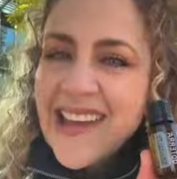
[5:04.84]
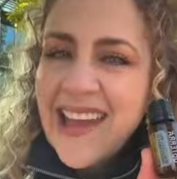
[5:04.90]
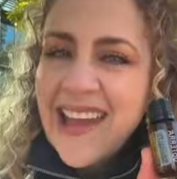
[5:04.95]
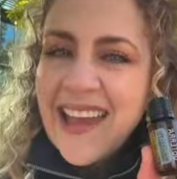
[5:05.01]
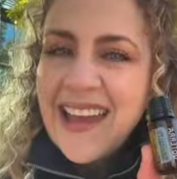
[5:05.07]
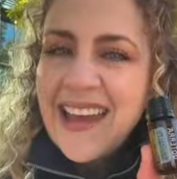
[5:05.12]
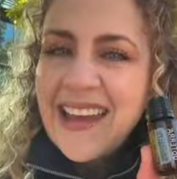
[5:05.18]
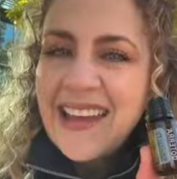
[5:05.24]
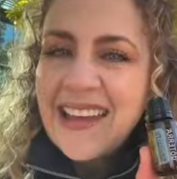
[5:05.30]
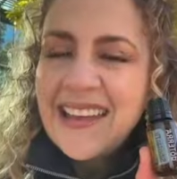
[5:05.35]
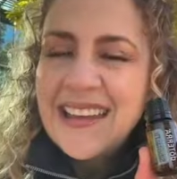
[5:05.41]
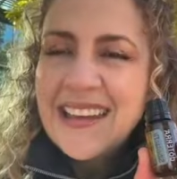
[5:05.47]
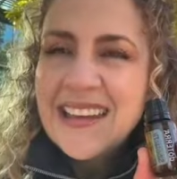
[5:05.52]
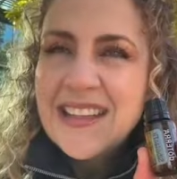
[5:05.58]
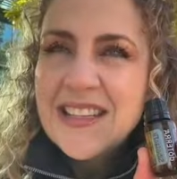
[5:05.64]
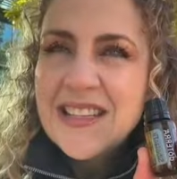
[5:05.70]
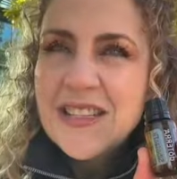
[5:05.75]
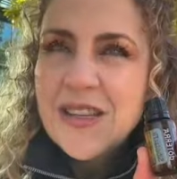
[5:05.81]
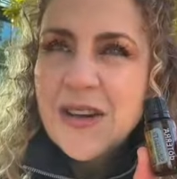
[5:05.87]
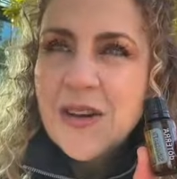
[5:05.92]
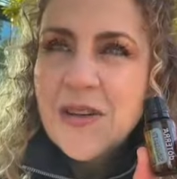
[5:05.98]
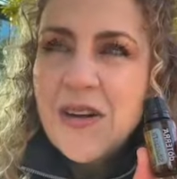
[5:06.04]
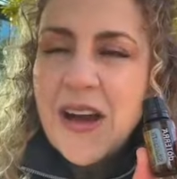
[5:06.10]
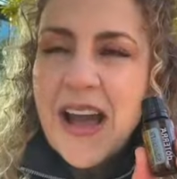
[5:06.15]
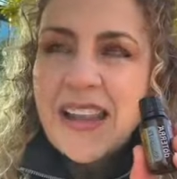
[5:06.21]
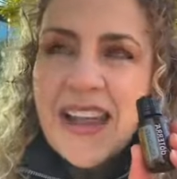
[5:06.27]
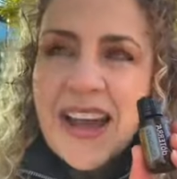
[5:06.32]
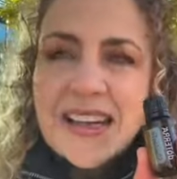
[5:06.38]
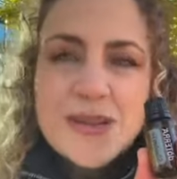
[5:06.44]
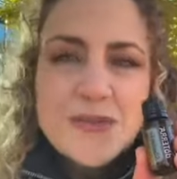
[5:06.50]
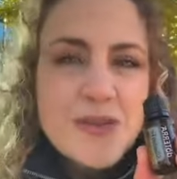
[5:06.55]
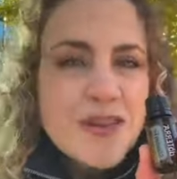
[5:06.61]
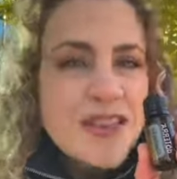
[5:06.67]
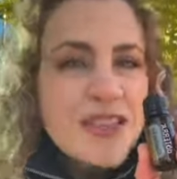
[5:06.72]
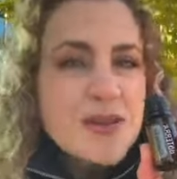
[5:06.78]
And so I like to
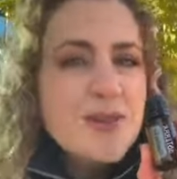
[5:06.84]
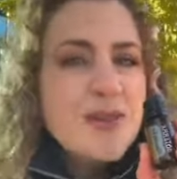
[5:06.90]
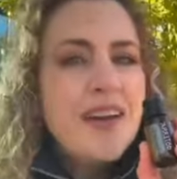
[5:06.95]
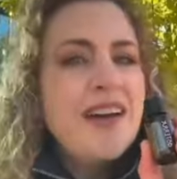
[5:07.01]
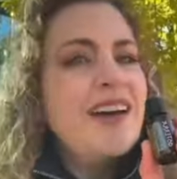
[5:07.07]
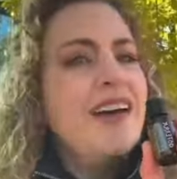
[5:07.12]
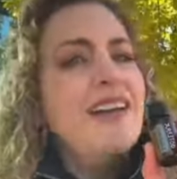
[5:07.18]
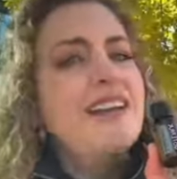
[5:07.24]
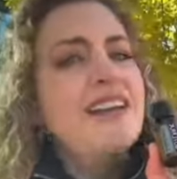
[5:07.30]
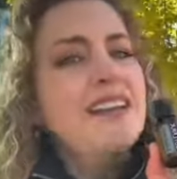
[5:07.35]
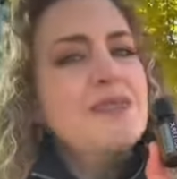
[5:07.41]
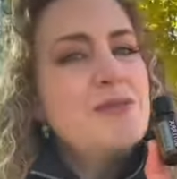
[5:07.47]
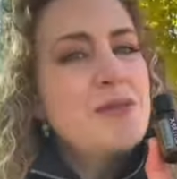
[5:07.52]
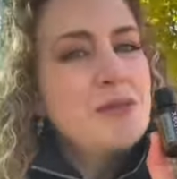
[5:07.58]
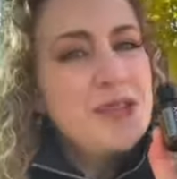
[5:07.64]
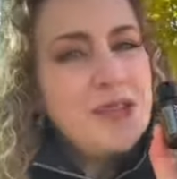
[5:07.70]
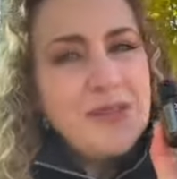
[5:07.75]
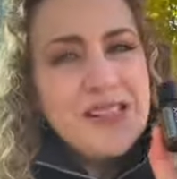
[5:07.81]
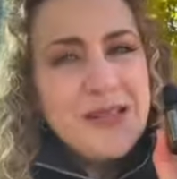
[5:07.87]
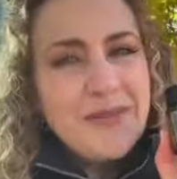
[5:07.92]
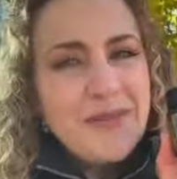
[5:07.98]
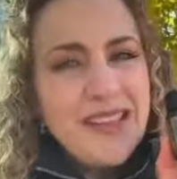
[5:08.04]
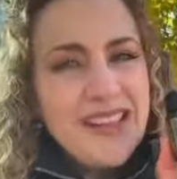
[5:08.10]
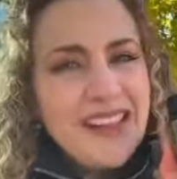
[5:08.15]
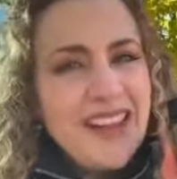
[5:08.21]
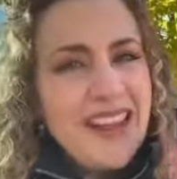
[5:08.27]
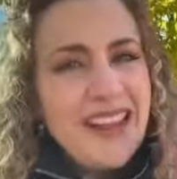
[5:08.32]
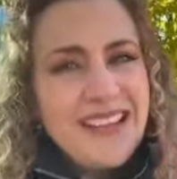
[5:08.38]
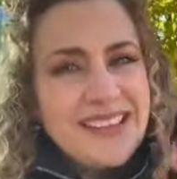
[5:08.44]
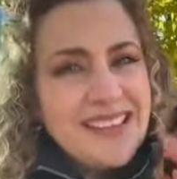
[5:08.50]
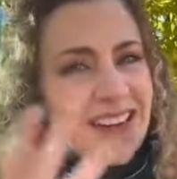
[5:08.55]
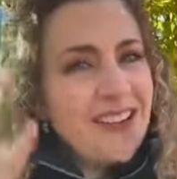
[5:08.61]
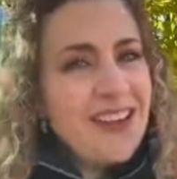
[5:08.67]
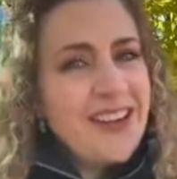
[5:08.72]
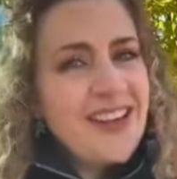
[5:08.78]
put this one on when we're doing something like
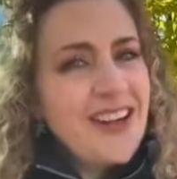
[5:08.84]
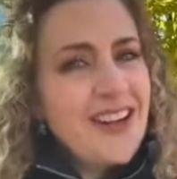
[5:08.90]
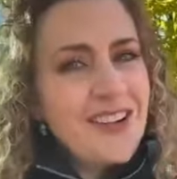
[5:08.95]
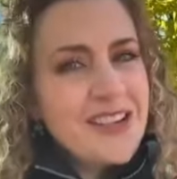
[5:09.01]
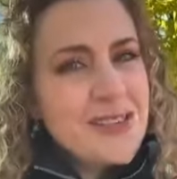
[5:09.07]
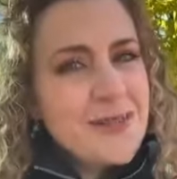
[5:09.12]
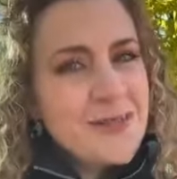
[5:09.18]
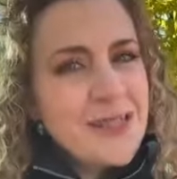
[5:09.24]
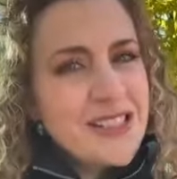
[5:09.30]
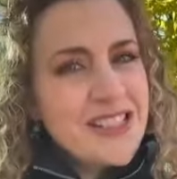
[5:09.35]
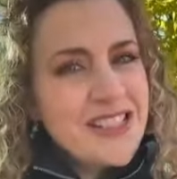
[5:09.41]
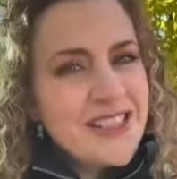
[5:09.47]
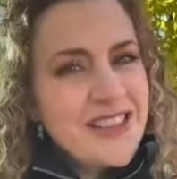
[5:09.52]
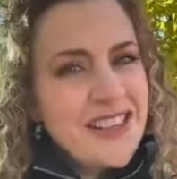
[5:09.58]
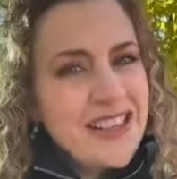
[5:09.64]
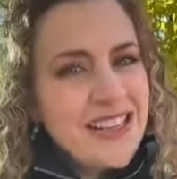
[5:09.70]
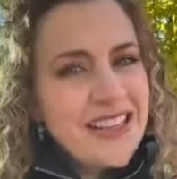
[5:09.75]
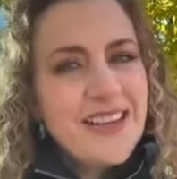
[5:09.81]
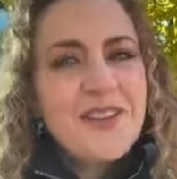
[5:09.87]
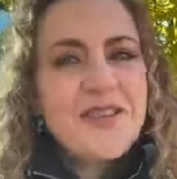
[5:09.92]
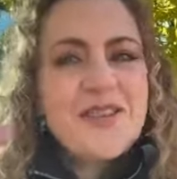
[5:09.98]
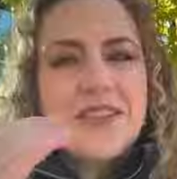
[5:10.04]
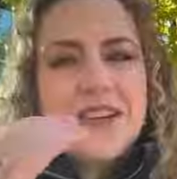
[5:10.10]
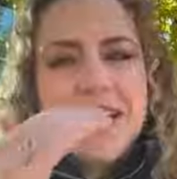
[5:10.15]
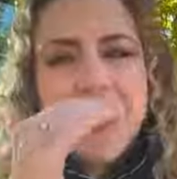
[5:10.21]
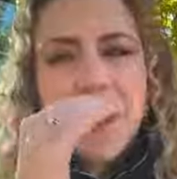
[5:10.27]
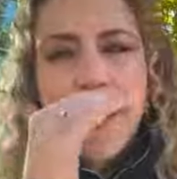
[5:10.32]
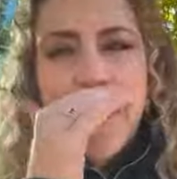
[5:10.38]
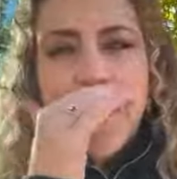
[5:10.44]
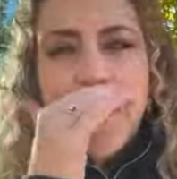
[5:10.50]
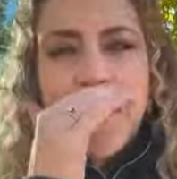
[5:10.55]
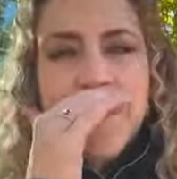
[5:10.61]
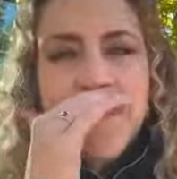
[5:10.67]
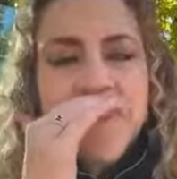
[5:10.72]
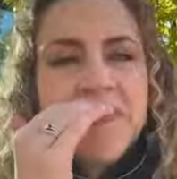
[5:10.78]
decorating our Christmas tree, or
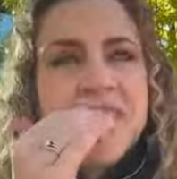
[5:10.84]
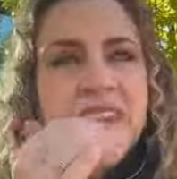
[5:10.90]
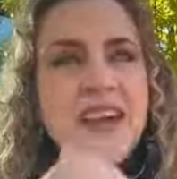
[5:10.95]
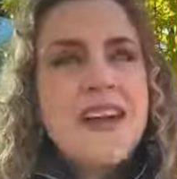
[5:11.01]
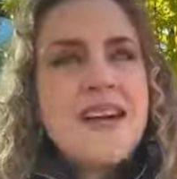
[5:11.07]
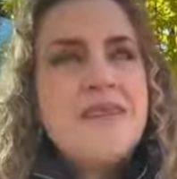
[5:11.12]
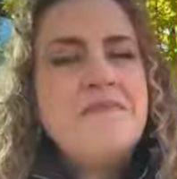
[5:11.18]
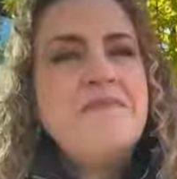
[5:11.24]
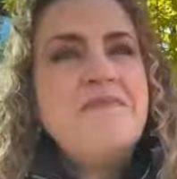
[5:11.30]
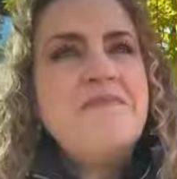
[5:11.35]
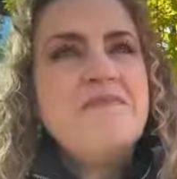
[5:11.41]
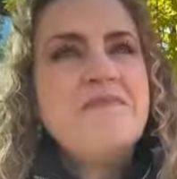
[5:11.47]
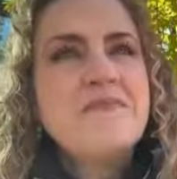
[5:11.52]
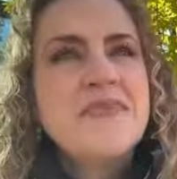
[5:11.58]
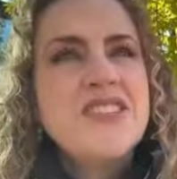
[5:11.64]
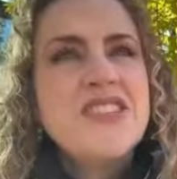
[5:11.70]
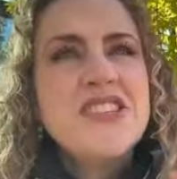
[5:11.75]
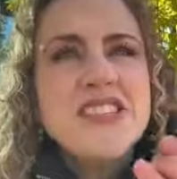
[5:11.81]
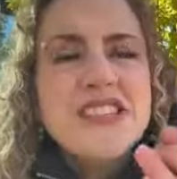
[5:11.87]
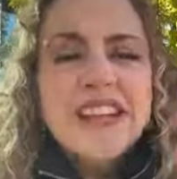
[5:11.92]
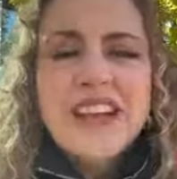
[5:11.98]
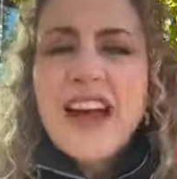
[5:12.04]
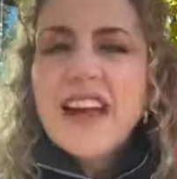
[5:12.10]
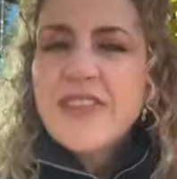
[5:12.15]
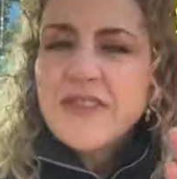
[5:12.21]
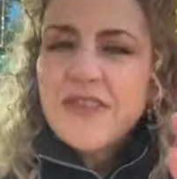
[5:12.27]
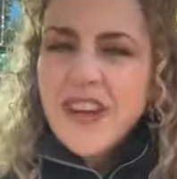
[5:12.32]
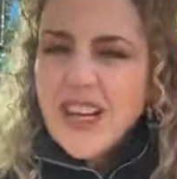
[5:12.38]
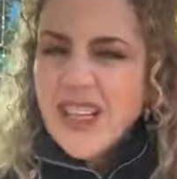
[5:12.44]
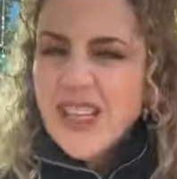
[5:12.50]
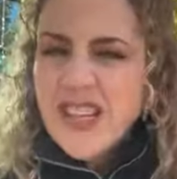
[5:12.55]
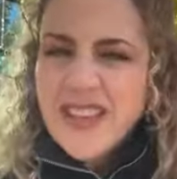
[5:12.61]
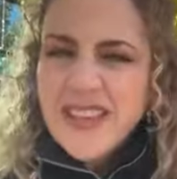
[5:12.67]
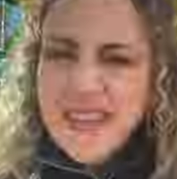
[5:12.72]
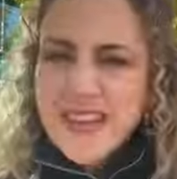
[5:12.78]
just to kind of
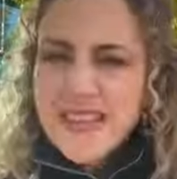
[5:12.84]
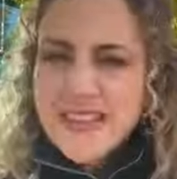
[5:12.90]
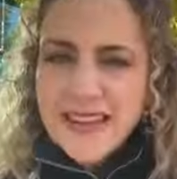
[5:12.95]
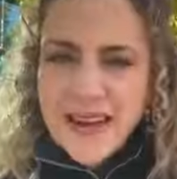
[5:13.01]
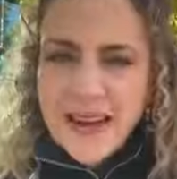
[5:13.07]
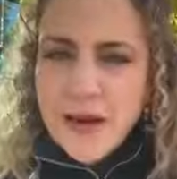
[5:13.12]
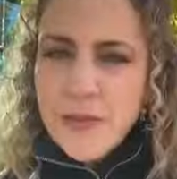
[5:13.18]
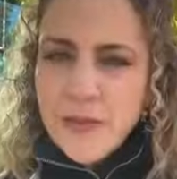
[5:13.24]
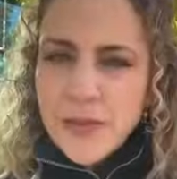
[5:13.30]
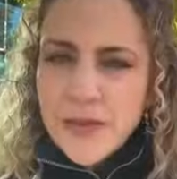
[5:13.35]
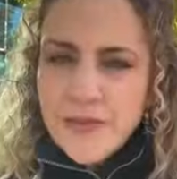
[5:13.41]
freshen things up.